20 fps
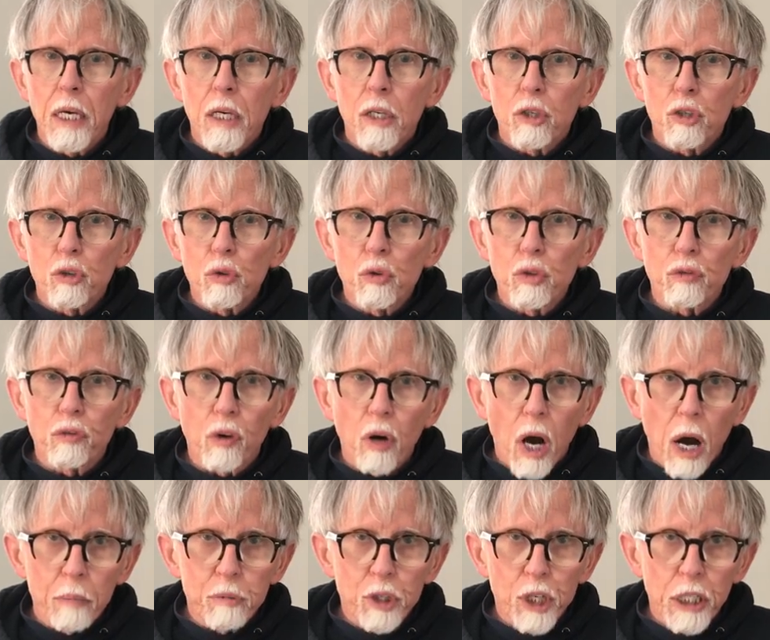choose for
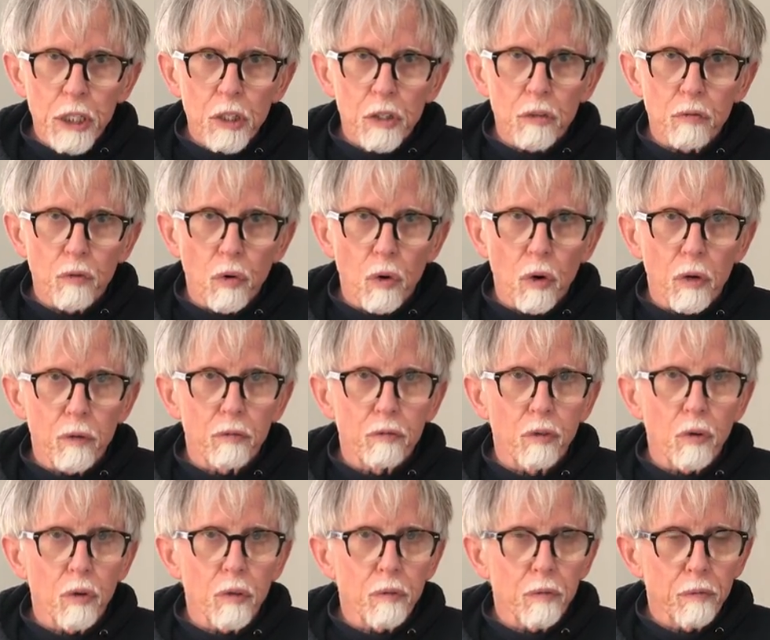objects for
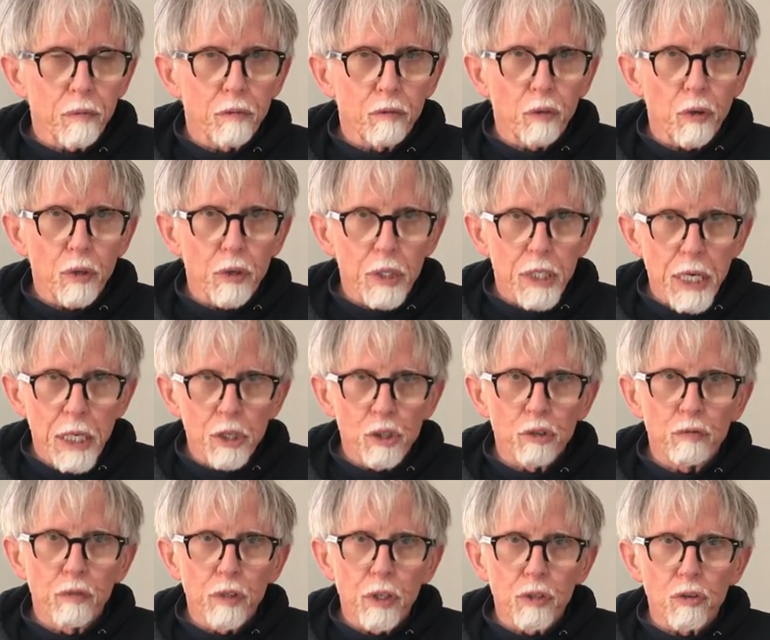your
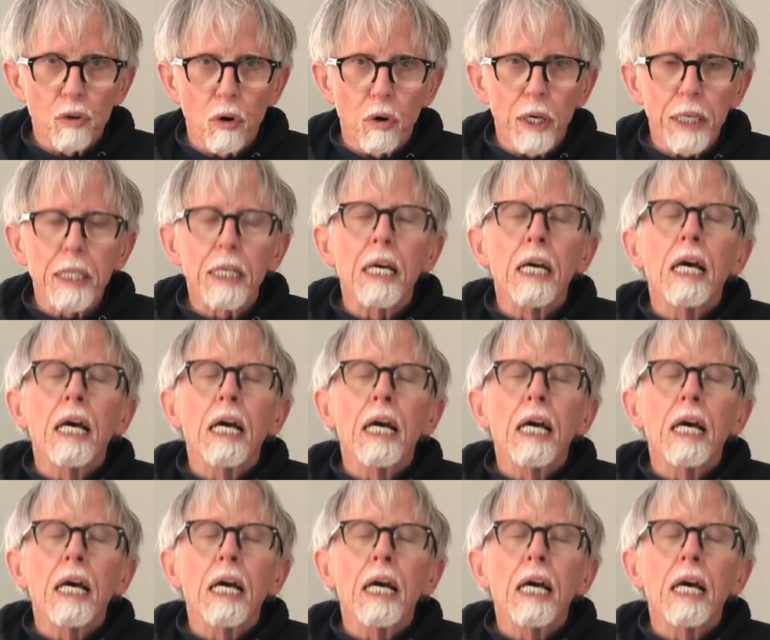attention for the drawing